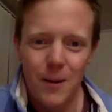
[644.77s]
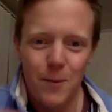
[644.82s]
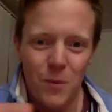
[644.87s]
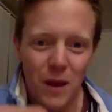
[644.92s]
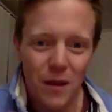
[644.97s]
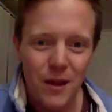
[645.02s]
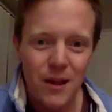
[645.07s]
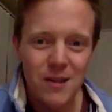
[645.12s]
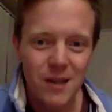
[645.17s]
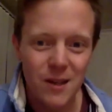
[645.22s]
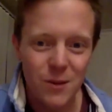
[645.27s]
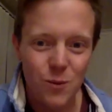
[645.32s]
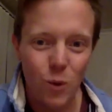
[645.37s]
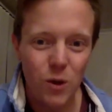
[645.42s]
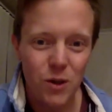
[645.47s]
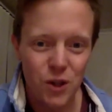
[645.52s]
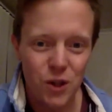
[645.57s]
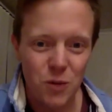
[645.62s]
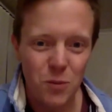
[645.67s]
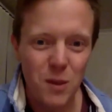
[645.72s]
this is what
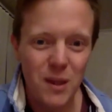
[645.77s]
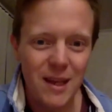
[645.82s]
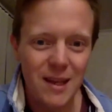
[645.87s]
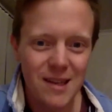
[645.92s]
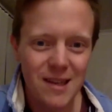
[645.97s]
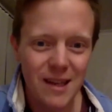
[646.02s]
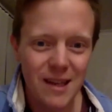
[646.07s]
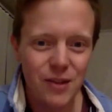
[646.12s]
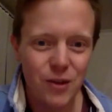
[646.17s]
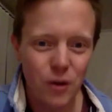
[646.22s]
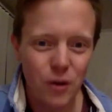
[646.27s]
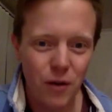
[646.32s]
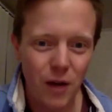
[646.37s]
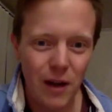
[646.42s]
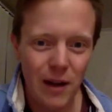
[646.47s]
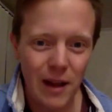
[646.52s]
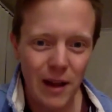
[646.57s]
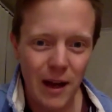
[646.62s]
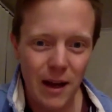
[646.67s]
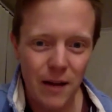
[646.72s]
should be the center of our
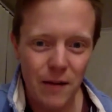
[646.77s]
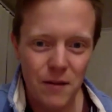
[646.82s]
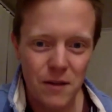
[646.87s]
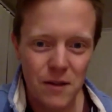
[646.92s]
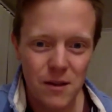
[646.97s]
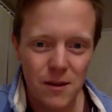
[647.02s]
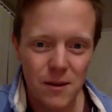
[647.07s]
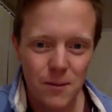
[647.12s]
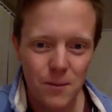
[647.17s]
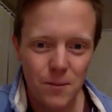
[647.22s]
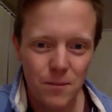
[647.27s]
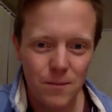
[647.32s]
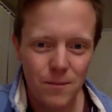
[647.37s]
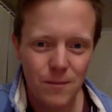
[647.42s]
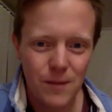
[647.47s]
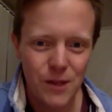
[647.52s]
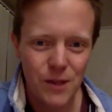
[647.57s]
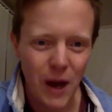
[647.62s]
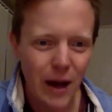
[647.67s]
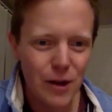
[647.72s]
lives.
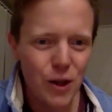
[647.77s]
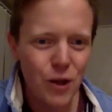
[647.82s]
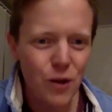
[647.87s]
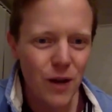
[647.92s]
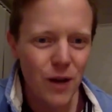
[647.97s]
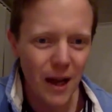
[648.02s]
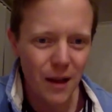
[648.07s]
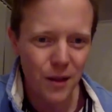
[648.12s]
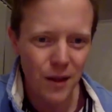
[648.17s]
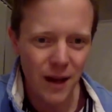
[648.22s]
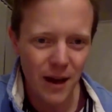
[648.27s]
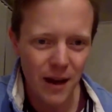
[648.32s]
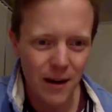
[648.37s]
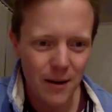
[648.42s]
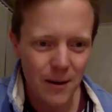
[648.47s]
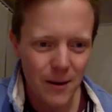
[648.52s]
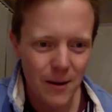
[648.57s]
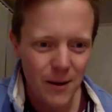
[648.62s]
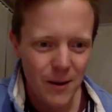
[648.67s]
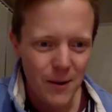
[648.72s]
So how do you get there?
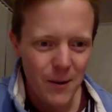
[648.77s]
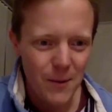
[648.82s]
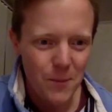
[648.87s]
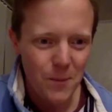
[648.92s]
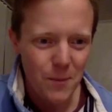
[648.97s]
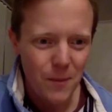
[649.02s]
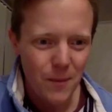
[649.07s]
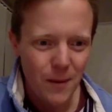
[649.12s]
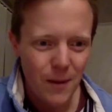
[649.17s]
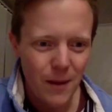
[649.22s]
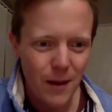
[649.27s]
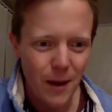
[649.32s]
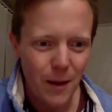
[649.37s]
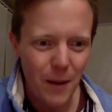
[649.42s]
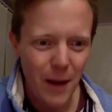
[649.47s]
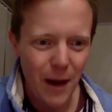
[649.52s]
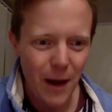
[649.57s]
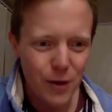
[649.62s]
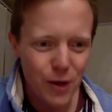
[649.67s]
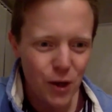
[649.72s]

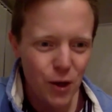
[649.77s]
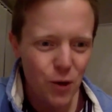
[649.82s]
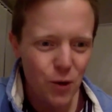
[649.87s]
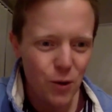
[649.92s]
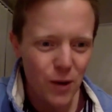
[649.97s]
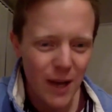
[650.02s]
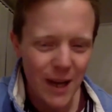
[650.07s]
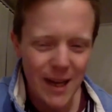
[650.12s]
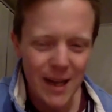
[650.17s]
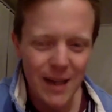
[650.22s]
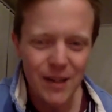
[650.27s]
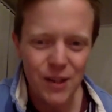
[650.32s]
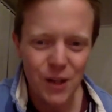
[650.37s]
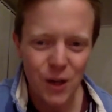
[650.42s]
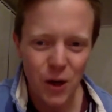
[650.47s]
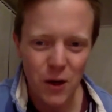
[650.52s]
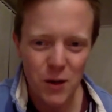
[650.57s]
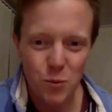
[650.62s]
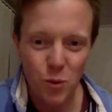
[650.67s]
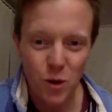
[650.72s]
How do you get into
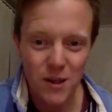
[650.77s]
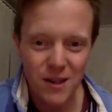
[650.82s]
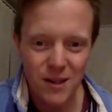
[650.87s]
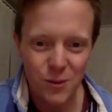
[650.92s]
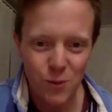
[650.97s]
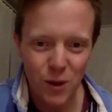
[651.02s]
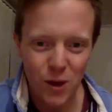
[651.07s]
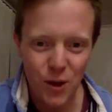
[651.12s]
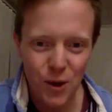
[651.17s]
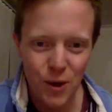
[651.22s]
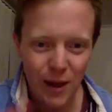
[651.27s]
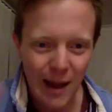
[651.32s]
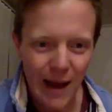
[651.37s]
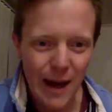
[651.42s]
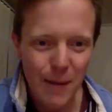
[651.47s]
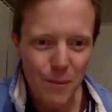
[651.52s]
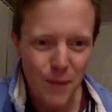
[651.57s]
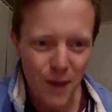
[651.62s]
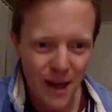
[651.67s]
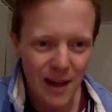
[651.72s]
God's presence? Well, you
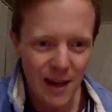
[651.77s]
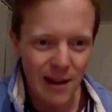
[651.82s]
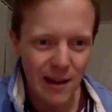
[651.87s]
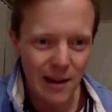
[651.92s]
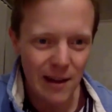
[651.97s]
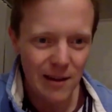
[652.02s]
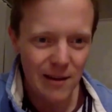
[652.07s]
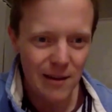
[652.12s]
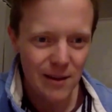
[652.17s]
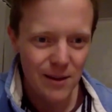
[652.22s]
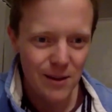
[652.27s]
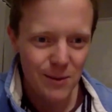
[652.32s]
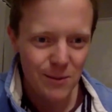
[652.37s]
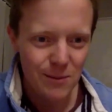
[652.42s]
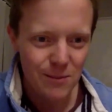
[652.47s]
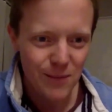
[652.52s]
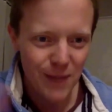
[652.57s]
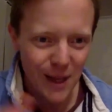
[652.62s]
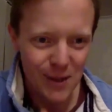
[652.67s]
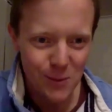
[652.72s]
climb the hill.
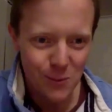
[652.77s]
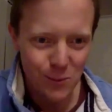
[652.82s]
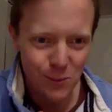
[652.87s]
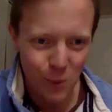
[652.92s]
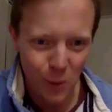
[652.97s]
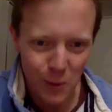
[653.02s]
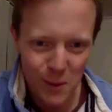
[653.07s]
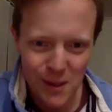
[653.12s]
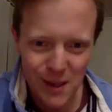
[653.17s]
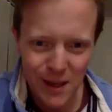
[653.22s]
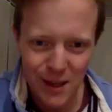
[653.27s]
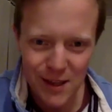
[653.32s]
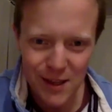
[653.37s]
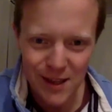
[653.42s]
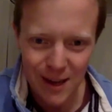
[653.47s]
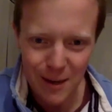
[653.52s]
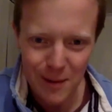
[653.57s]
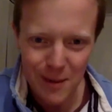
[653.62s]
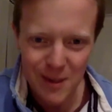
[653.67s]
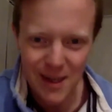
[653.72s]
That's what we see in the
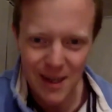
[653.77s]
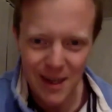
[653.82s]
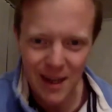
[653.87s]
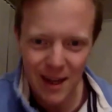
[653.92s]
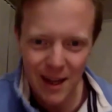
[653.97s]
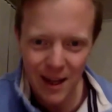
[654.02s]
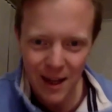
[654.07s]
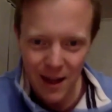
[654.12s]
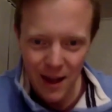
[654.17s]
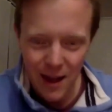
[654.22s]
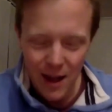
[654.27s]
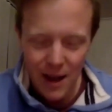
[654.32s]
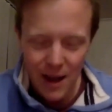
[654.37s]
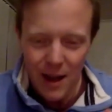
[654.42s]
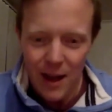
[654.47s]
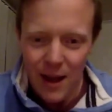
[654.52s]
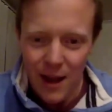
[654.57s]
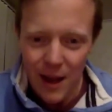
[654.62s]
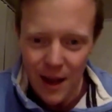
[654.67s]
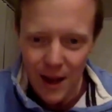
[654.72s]
psalm, isn't it?
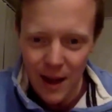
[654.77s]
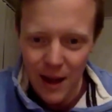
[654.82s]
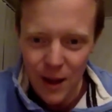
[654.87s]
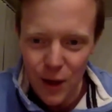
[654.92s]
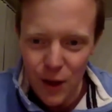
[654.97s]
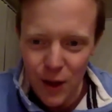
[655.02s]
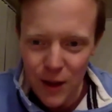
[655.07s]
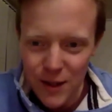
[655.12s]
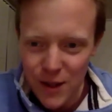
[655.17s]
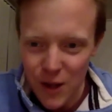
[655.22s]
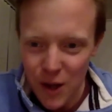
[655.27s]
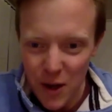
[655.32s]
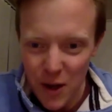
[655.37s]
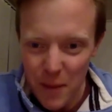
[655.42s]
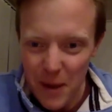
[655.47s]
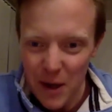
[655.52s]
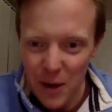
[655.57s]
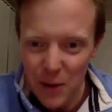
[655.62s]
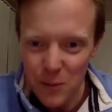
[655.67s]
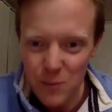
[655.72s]
It's not
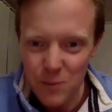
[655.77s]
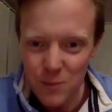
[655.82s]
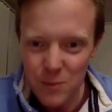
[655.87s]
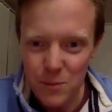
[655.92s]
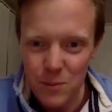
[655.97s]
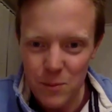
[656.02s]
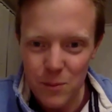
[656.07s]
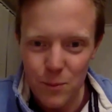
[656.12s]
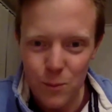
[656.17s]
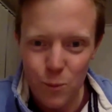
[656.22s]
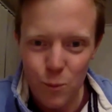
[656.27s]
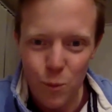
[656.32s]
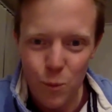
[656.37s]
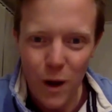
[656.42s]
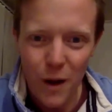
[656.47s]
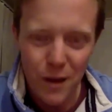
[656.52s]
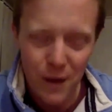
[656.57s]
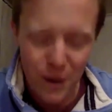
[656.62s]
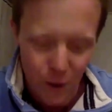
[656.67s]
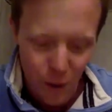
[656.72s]
about
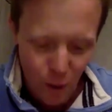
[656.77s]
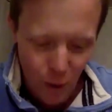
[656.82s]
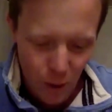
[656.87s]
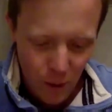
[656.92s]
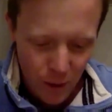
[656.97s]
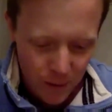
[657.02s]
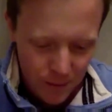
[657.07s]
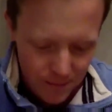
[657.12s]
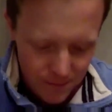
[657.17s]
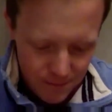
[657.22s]
whether you're,